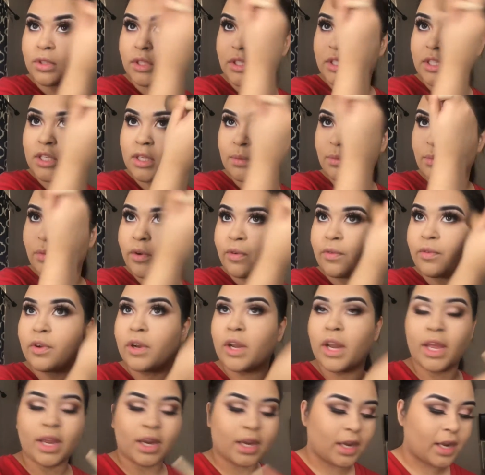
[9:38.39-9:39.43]
This is more for
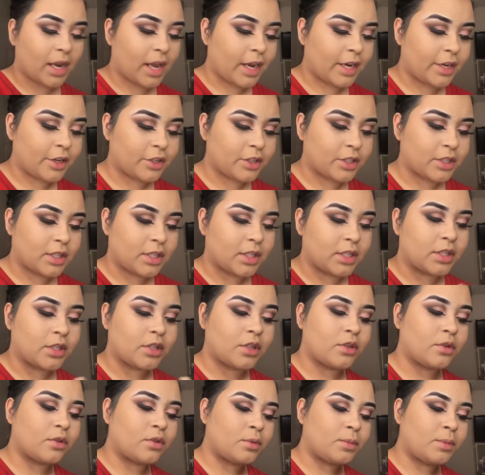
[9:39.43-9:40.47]
like lighter skin
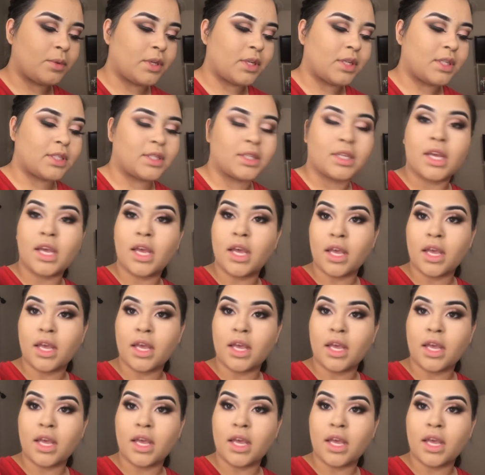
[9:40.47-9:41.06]
tones because